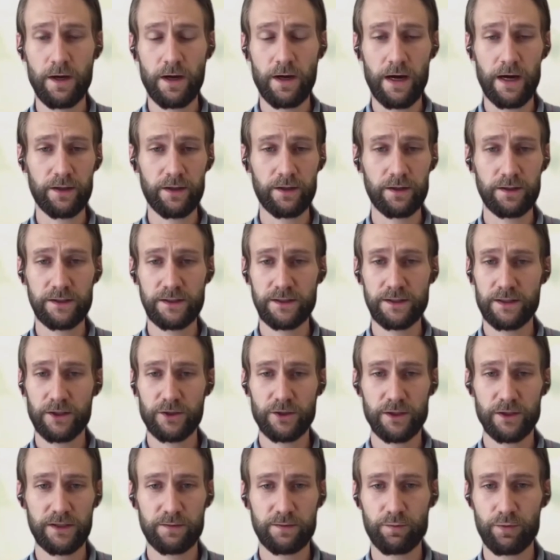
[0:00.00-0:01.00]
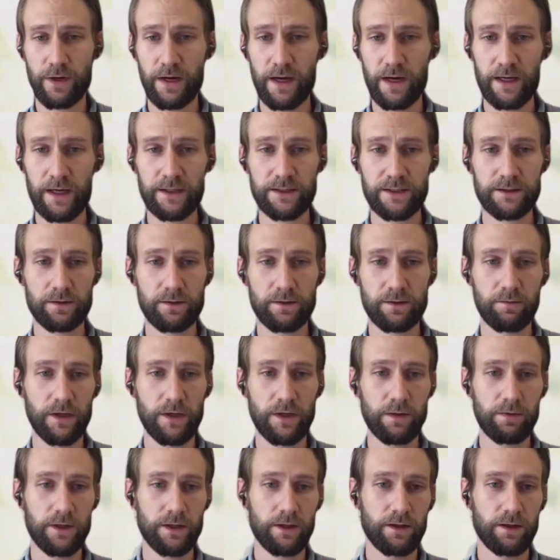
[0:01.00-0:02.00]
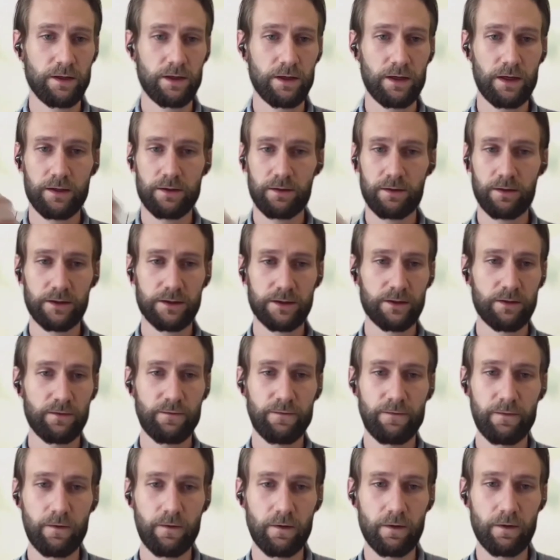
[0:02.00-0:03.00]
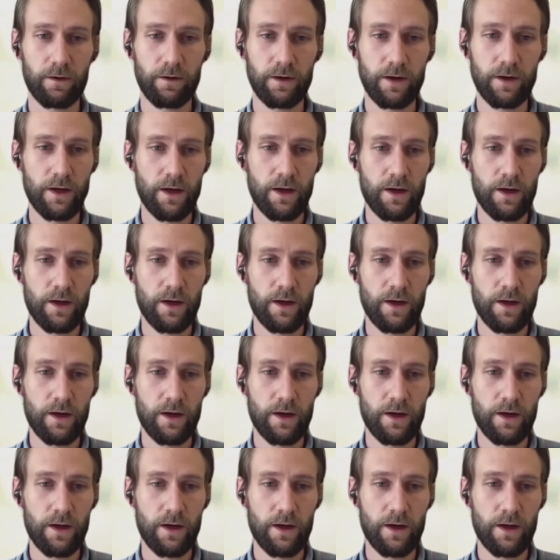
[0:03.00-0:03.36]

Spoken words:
others, such as brands, or maybe in the end also for,